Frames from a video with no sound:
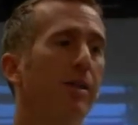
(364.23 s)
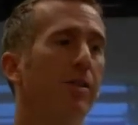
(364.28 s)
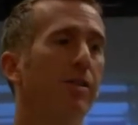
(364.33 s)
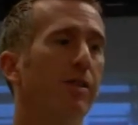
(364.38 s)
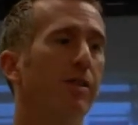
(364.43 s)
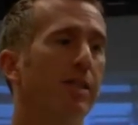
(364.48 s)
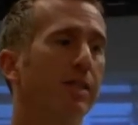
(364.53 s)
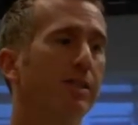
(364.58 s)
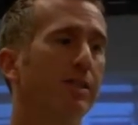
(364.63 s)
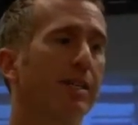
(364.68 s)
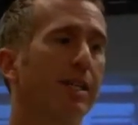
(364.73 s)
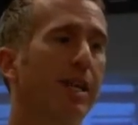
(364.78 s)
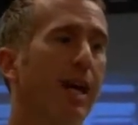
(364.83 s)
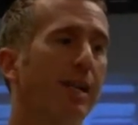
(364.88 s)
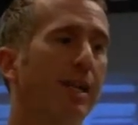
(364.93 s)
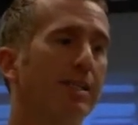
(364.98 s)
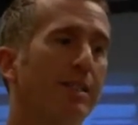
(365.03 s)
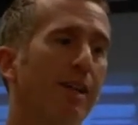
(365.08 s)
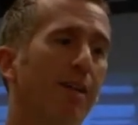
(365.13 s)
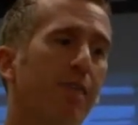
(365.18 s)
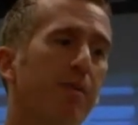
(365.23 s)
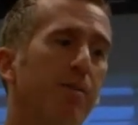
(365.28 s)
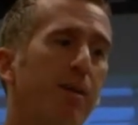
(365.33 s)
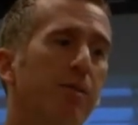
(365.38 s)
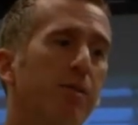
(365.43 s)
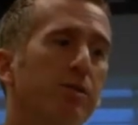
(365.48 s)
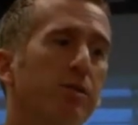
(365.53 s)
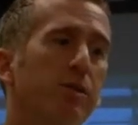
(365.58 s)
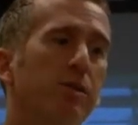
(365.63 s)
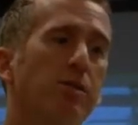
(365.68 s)
This is the kind of stuff that
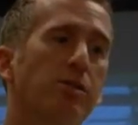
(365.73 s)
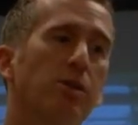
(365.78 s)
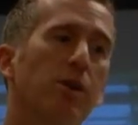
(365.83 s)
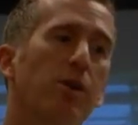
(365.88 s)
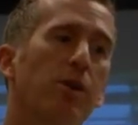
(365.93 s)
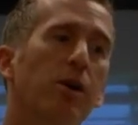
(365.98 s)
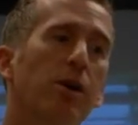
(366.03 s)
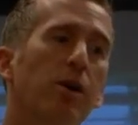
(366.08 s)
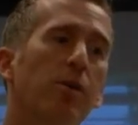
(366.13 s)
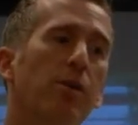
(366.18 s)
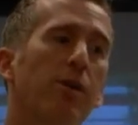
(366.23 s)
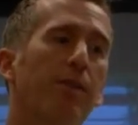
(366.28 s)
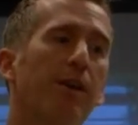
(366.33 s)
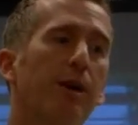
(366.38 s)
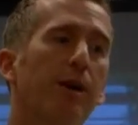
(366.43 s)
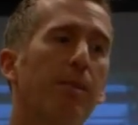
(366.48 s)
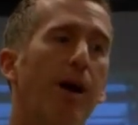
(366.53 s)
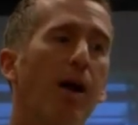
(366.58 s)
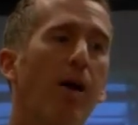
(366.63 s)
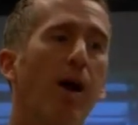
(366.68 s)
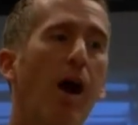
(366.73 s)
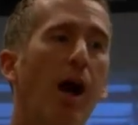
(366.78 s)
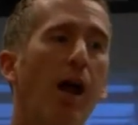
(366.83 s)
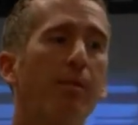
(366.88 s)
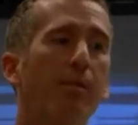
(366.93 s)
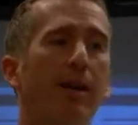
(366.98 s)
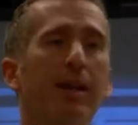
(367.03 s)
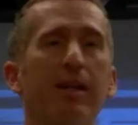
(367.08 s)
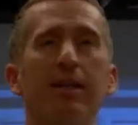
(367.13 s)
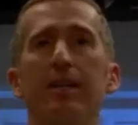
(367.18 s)
people do. So we think about
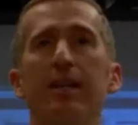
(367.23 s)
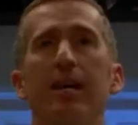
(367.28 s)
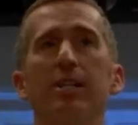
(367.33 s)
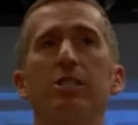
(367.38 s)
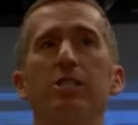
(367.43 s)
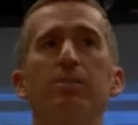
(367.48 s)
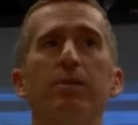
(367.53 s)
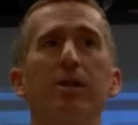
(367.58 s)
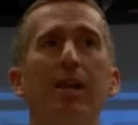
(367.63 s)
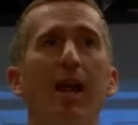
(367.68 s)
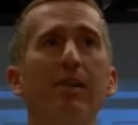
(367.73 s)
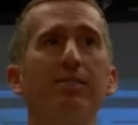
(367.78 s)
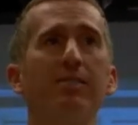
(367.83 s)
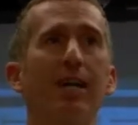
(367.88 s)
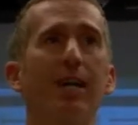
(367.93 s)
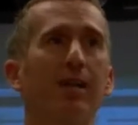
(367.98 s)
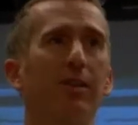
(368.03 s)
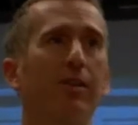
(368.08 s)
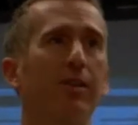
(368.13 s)
automating the customer life cycle.